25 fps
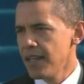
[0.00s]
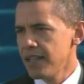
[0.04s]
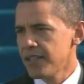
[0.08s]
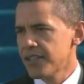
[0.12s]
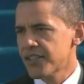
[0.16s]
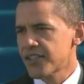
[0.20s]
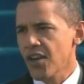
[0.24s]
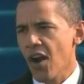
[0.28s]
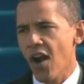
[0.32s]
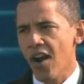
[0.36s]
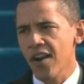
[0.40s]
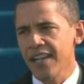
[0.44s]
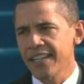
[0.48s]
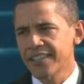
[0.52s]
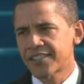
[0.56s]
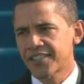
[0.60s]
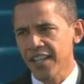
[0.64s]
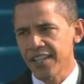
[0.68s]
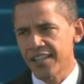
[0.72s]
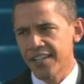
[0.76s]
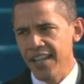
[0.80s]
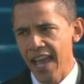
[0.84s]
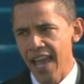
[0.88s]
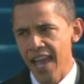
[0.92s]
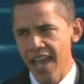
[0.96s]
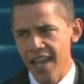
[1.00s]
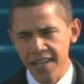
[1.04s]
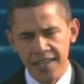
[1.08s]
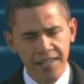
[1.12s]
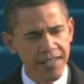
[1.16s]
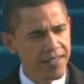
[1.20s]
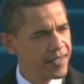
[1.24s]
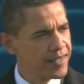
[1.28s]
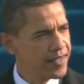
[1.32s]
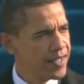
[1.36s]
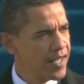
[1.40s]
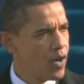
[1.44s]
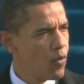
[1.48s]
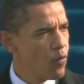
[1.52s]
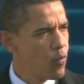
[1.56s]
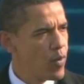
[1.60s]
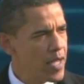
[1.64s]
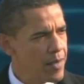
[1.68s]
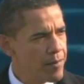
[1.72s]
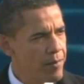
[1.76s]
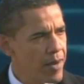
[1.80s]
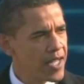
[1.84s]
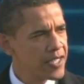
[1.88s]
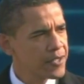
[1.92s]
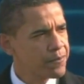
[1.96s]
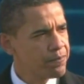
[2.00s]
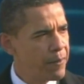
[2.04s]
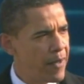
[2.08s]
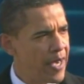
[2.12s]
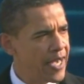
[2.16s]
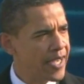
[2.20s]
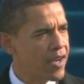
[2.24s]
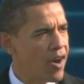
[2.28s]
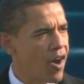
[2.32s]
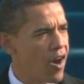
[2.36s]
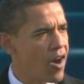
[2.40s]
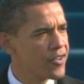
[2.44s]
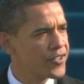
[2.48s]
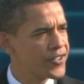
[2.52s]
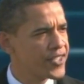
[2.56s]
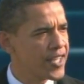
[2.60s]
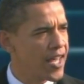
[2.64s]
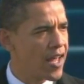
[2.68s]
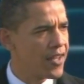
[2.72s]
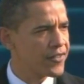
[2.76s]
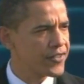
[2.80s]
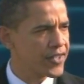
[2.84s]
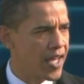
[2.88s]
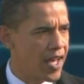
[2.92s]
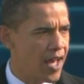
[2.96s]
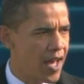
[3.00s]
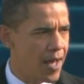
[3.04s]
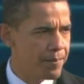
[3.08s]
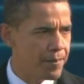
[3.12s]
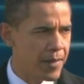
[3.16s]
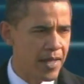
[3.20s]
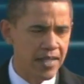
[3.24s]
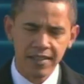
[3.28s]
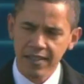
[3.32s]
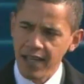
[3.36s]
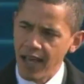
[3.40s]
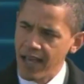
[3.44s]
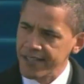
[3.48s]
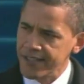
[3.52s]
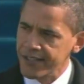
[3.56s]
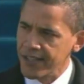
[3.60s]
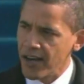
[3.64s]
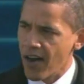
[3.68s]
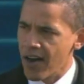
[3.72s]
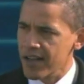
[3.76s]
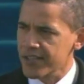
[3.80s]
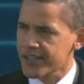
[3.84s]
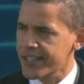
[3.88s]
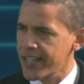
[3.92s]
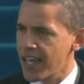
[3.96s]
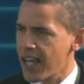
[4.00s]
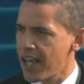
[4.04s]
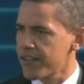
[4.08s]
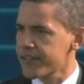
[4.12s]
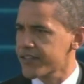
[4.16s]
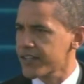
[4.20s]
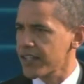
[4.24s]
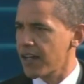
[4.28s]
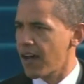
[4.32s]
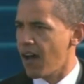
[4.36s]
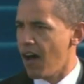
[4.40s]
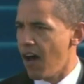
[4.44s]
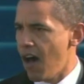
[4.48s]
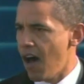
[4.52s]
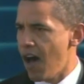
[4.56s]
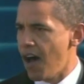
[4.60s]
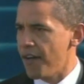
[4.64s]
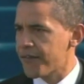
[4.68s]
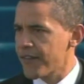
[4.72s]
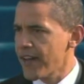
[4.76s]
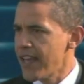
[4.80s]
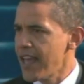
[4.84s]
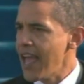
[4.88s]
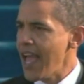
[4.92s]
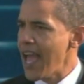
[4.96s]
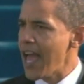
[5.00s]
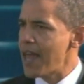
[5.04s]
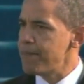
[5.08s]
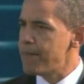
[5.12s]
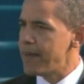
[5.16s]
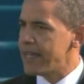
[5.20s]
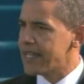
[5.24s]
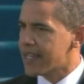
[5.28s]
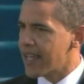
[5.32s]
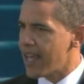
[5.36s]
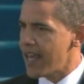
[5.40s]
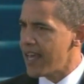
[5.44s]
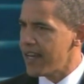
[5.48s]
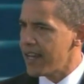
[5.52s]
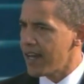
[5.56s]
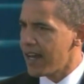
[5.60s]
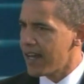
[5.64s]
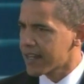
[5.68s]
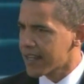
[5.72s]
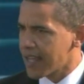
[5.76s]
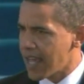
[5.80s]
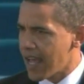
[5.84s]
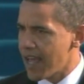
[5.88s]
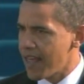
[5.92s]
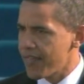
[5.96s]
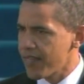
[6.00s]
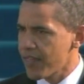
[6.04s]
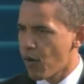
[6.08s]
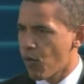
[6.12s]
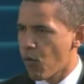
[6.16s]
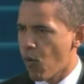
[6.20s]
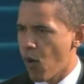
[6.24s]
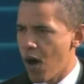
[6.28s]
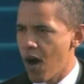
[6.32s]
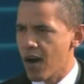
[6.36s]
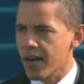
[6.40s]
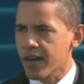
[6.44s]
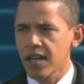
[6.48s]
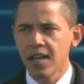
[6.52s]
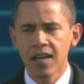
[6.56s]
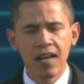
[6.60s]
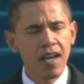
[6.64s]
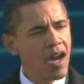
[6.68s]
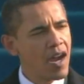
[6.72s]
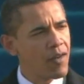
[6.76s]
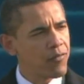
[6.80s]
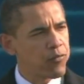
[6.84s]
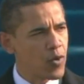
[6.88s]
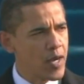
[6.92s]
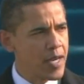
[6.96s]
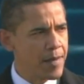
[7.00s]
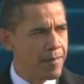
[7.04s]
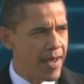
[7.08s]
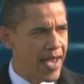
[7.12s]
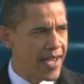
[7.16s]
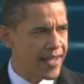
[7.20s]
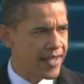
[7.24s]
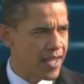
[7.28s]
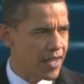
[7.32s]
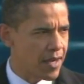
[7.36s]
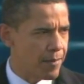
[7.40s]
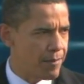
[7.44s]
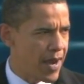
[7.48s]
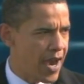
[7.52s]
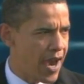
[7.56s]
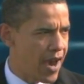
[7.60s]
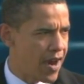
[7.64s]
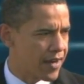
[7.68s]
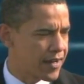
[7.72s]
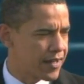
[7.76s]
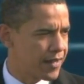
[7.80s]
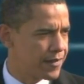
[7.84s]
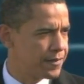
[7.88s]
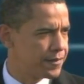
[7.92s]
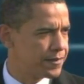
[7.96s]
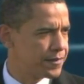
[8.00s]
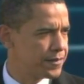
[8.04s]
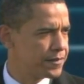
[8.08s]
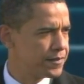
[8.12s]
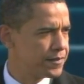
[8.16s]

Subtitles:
Starting today, we must pick ourselves up, dust ourselves off, and begin again the work of remaking America.